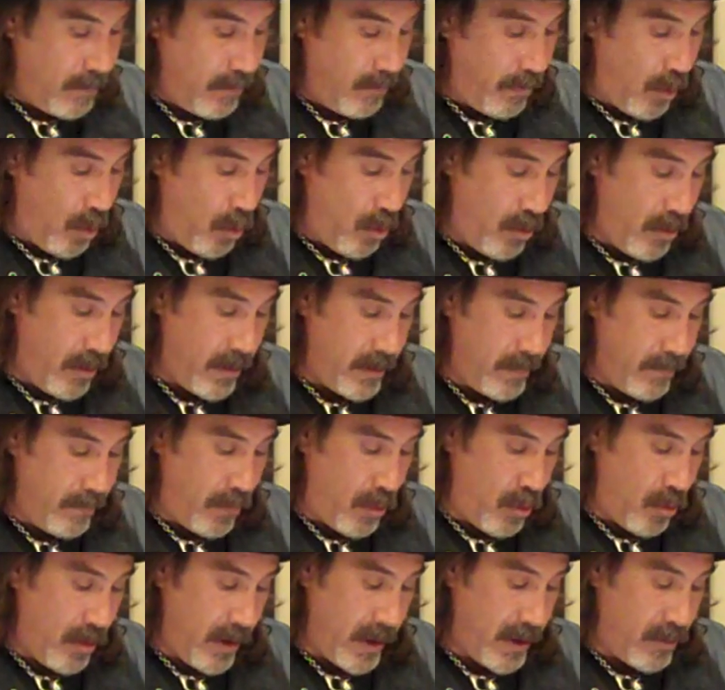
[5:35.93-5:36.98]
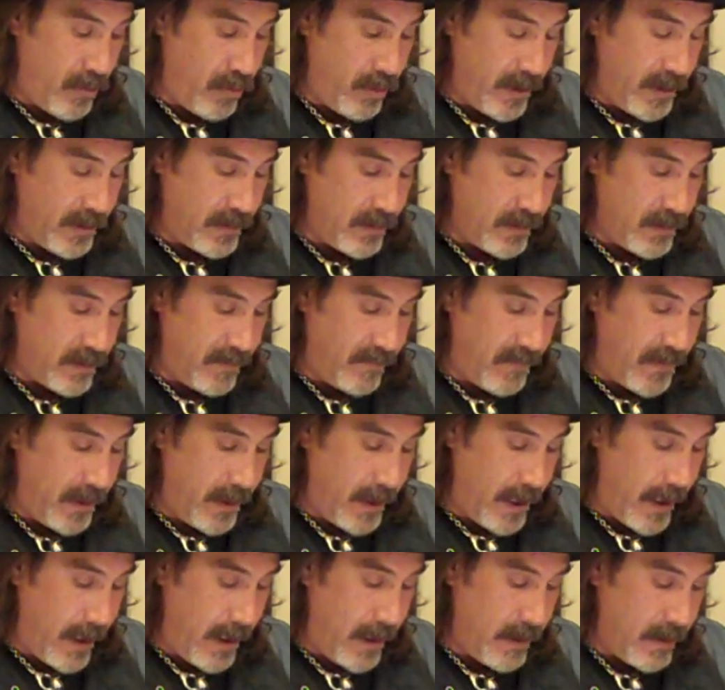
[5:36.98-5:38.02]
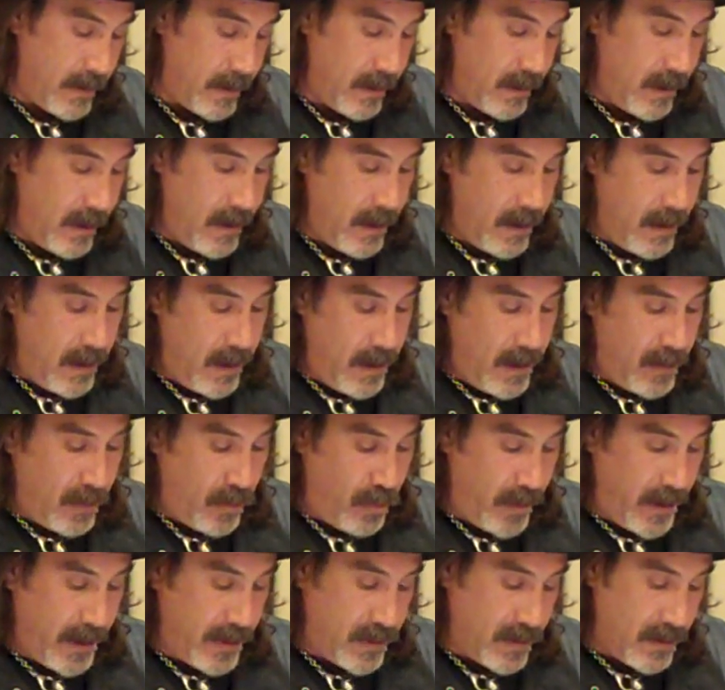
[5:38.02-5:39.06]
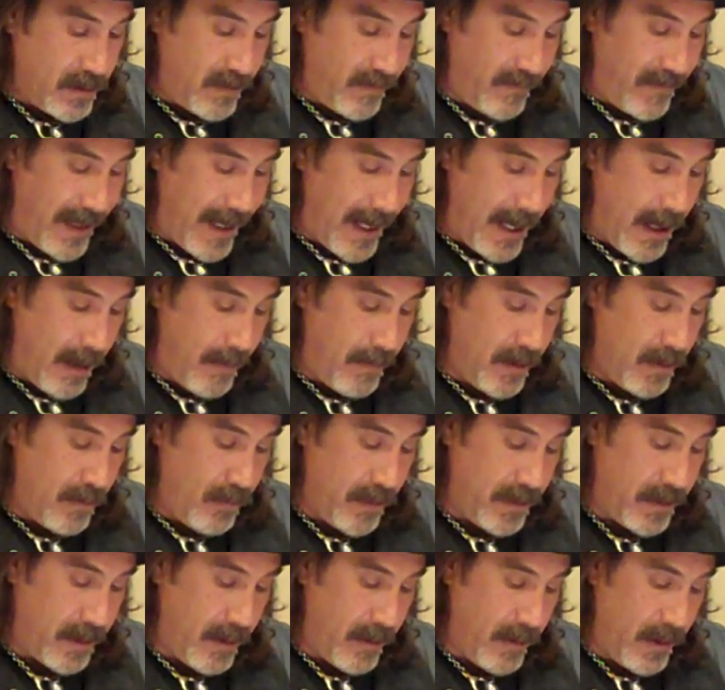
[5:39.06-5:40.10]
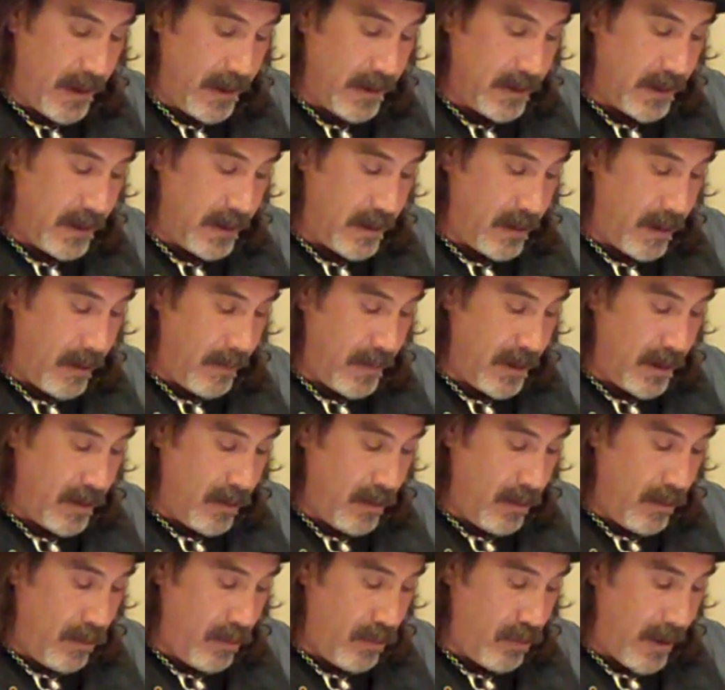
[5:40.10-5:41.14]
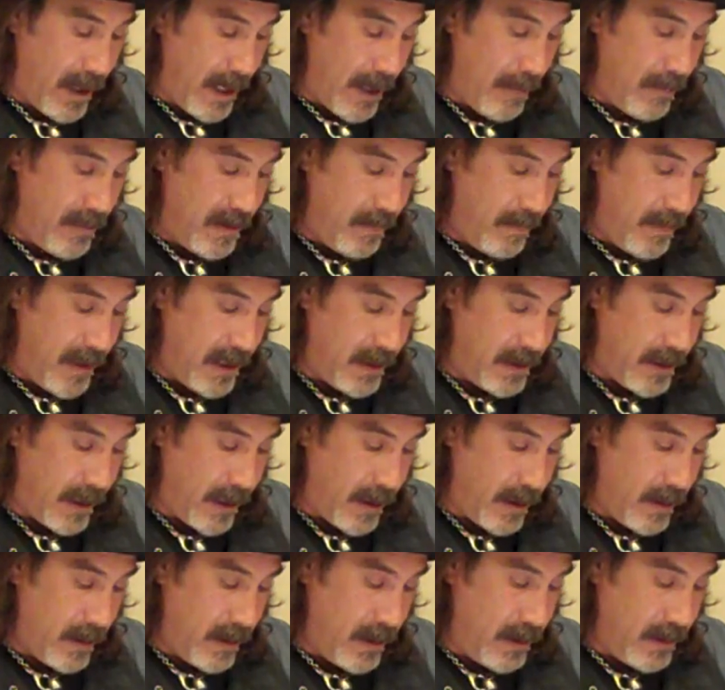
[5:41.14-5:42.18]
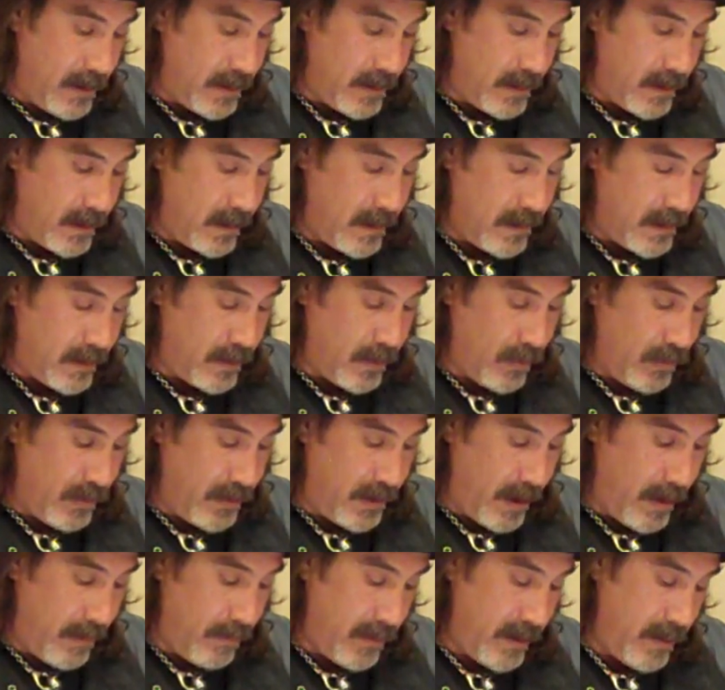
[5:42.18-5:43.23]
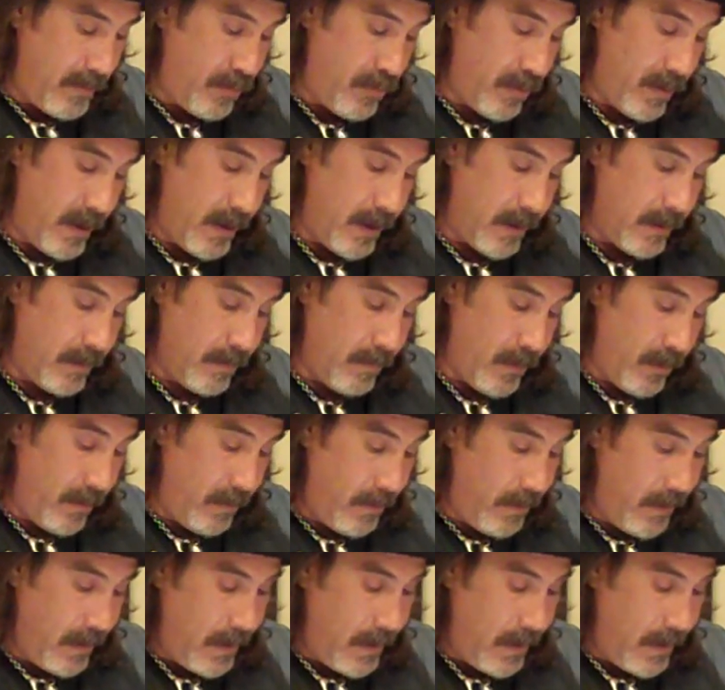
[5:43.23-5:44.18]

Bored and boring creatures of the night, creatures of habit with their easy come-and-go grabby mentalities, so dumbly predictable.